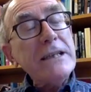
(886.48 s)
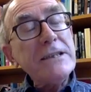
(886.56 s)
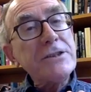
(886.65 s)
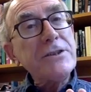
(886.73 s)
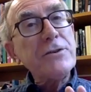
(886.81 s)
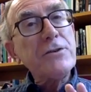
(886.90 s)

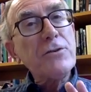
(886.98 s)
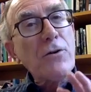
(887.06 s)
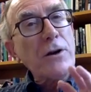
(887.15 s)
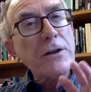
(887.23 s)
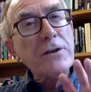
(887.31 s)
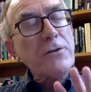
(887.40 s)
eastern
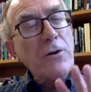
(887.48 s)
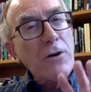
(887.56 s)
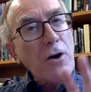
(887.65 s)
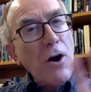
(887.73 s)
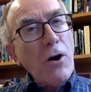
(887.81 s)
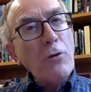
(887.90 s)
door. The
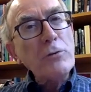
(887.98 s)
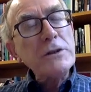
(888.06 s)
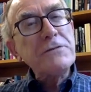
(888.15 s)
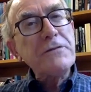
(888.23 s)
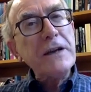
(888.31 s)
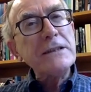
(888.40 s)
door
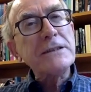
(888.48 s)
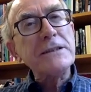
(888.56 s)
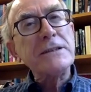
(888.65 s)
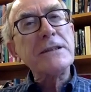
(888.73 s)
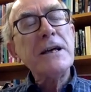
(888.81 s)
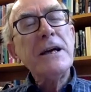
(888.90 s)
always
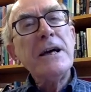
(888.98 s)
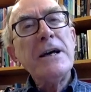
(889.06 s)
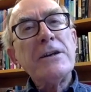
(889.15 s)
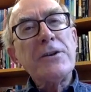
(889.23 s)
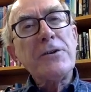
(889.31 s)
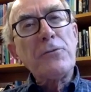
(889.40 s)
faces
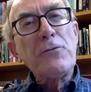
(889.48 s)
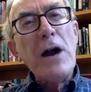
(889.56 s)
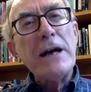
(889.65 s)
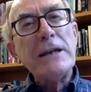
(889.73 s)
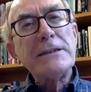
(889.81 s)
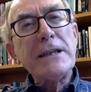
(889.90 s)
to the
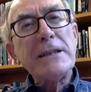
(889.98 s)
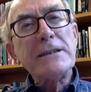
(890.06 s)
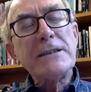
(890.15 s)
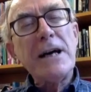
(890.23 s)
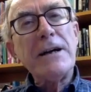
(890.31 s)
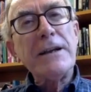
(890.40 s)
rising
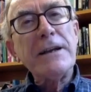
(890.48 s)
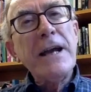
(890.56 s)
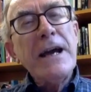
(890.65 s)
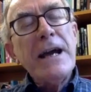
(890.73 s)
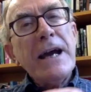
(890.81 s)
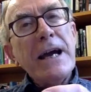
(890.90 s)
sun.
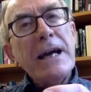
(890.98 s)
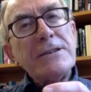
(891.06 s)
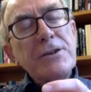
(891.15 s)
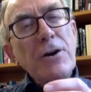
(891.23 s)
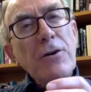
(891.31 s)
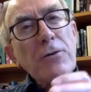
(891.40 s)
And
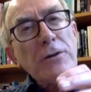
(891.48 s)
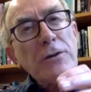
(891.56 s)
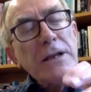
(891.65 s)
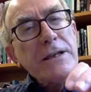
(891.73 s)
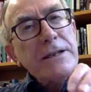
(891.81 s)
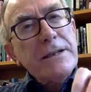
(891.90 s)
so
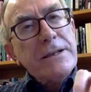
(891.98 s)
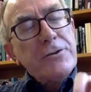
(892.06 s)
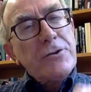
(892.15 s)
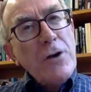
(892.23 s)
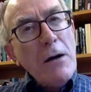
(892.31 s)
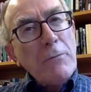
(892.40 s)
the
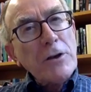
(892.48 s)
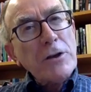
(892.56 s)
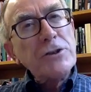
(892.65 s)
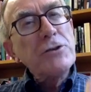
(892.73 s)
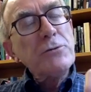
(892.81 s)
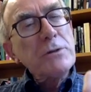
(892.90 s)

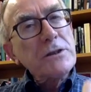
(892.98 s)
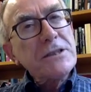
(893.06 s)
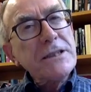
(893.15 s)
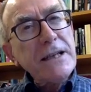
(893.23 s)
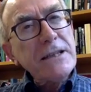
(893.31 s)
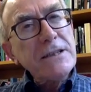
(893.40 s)
drummers who will
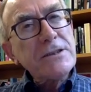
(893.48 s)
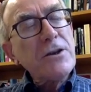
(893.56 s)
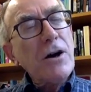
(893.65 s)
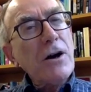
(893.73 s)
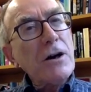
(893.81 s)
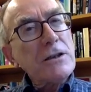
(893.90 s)
sing the
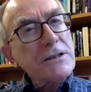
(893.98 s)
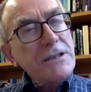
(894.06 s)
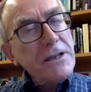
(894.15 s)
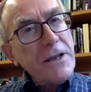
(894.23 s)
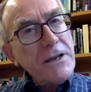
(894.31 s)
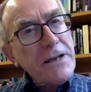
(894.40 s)
songs
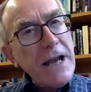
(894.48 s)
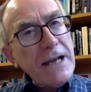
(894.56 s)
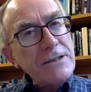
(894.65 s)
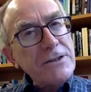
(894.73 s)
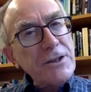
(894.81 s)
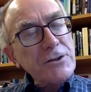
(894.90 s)
that the
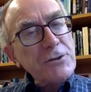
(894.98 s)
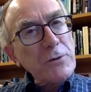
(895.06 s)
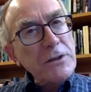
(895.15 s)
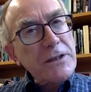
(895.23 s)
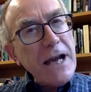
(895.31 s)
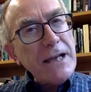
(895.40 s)
dancers
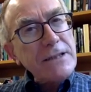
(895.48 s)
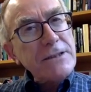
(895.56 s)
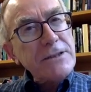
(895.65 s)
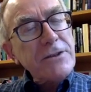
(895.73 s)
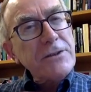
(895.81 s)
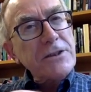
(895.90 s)
will dance to the